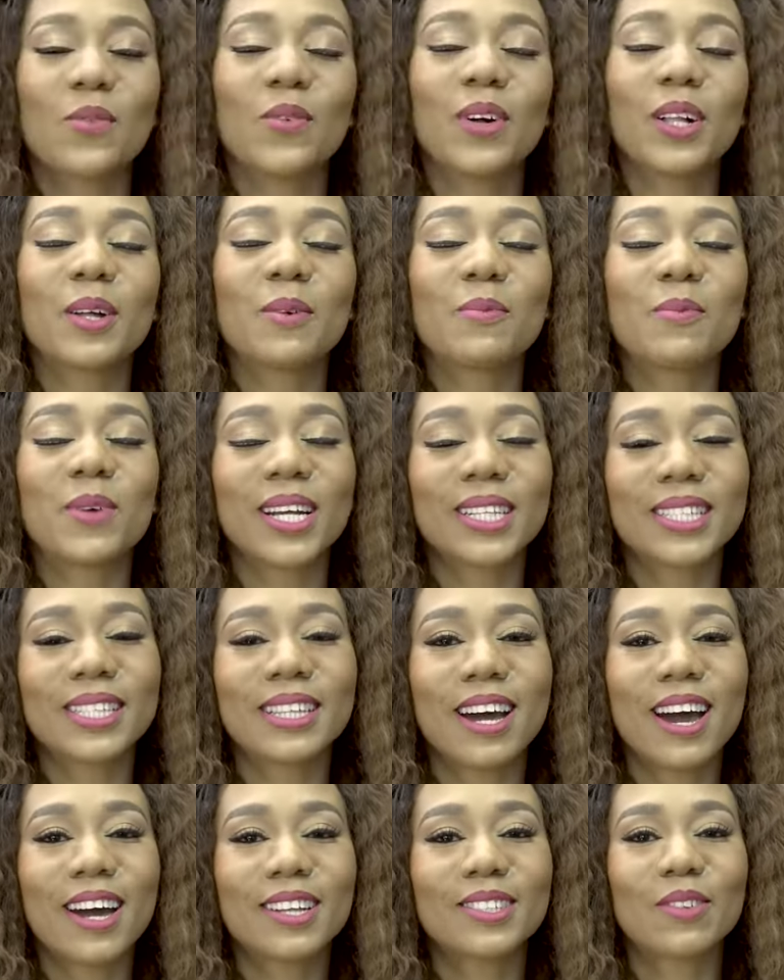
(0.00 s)
Welcome back to
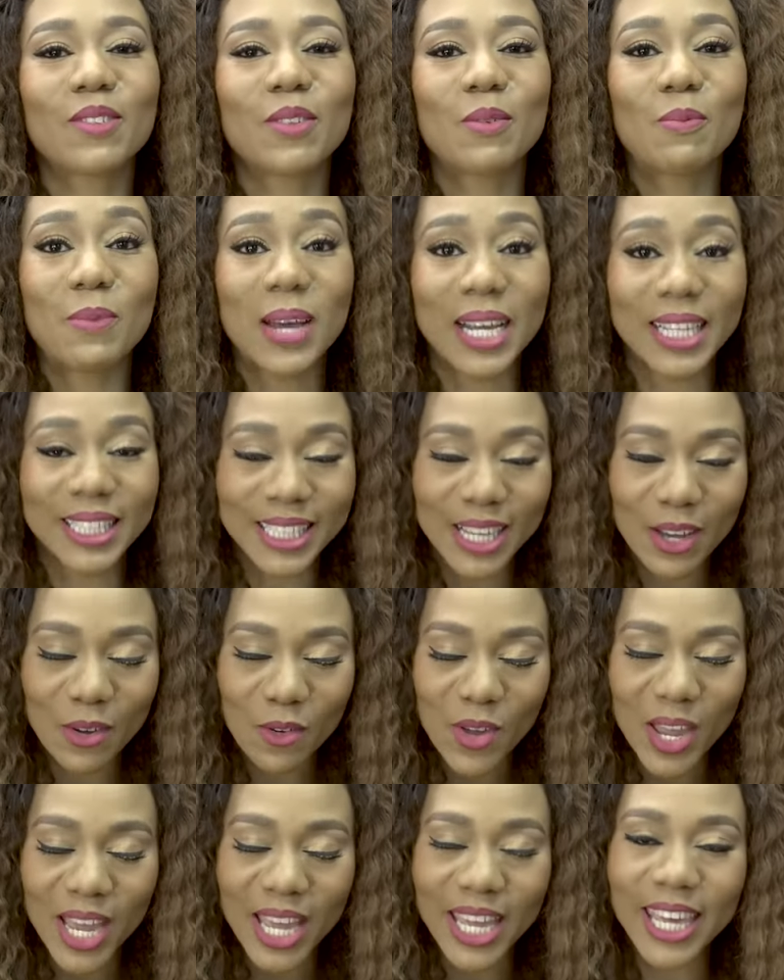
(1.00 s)
the Heart of the Matter.
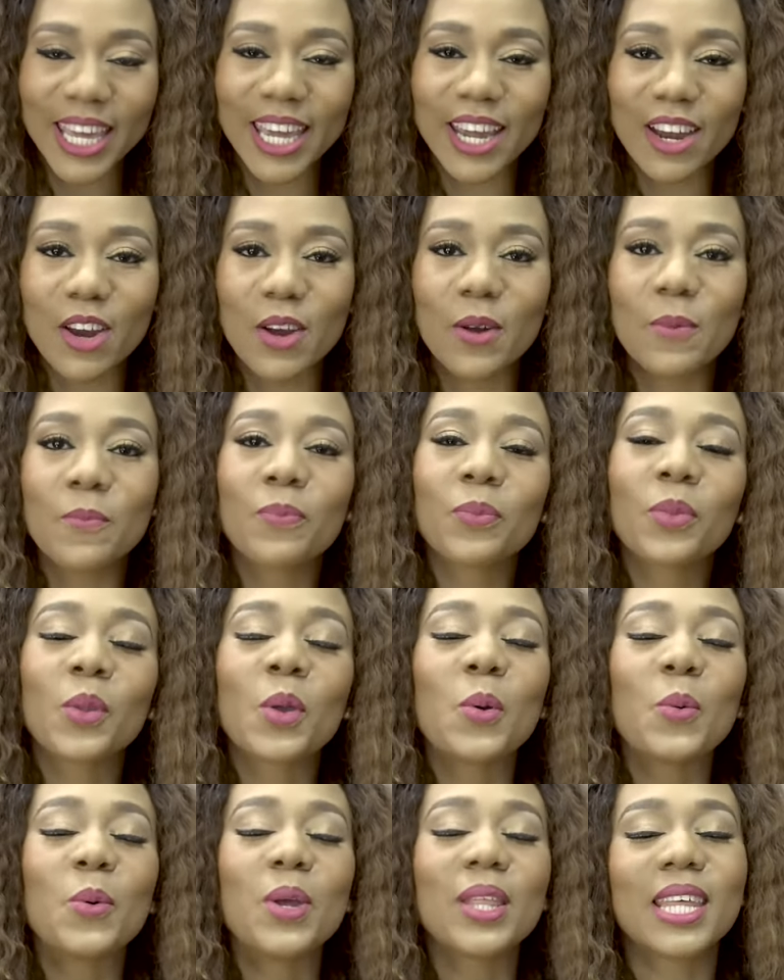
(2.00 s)
We are here
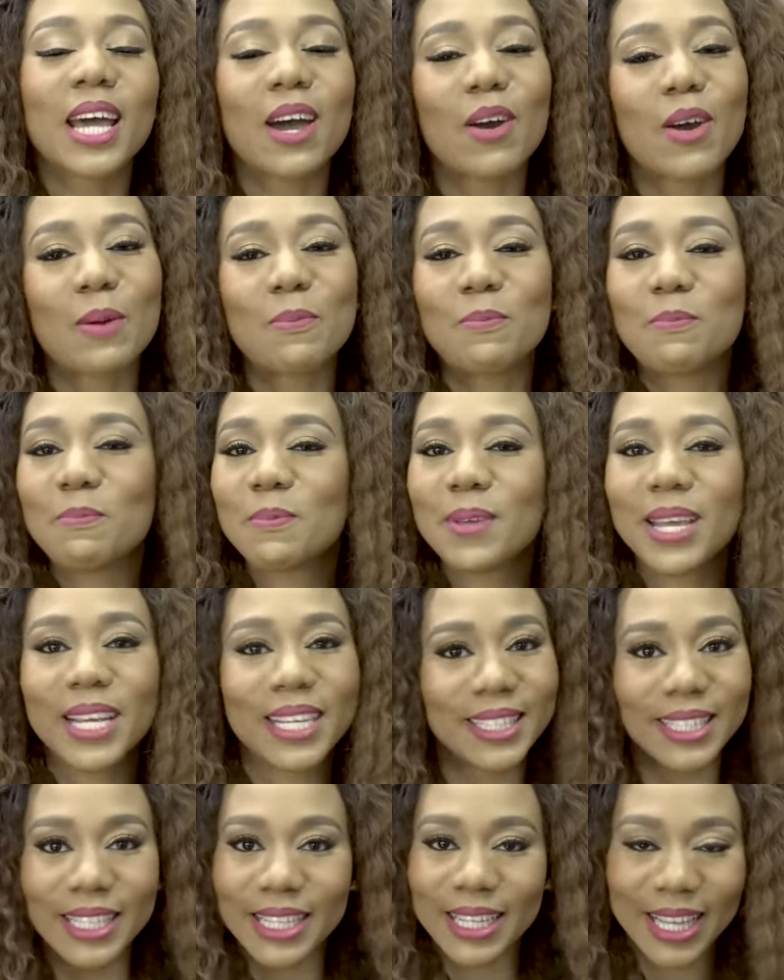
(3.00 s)
with our
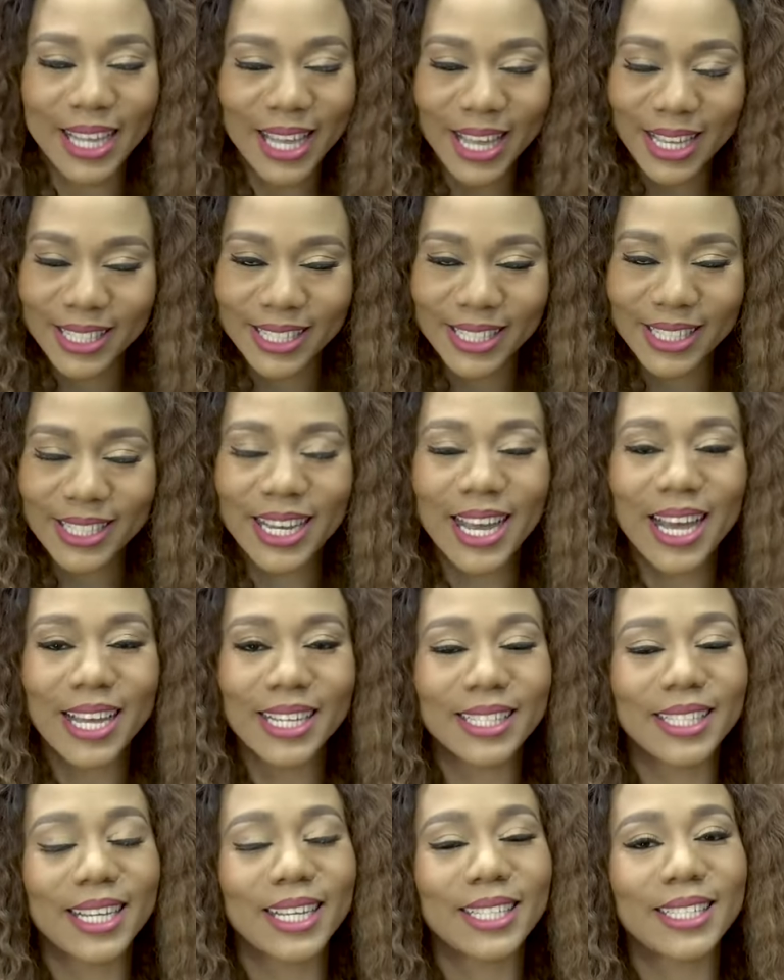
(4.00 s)
amazing guest,
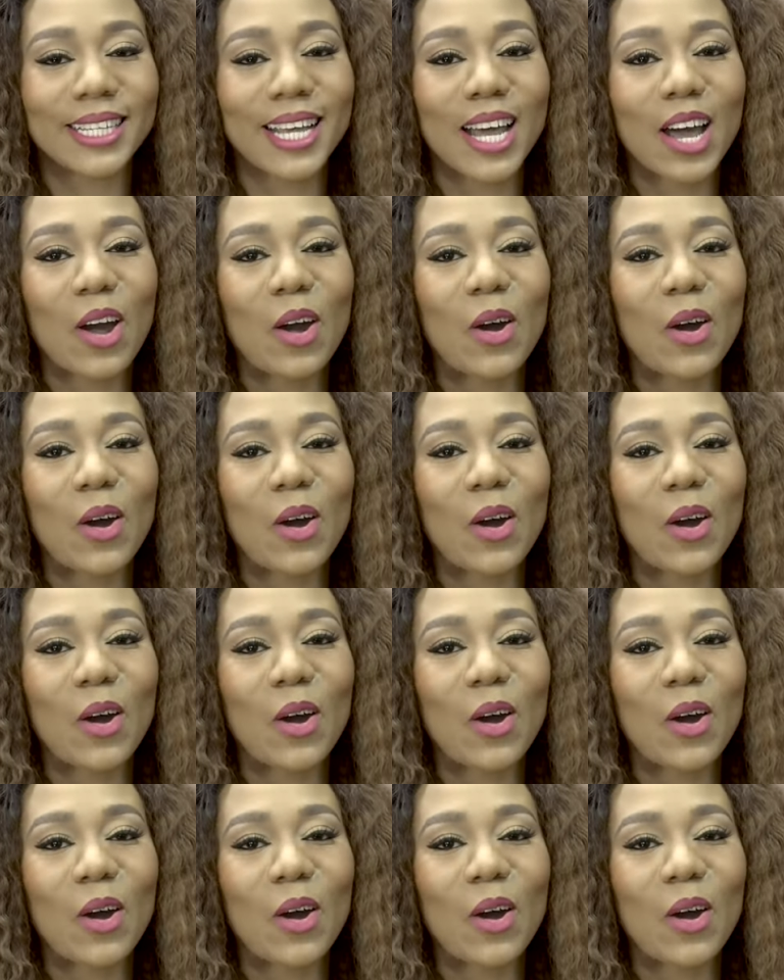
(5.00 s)
Asatta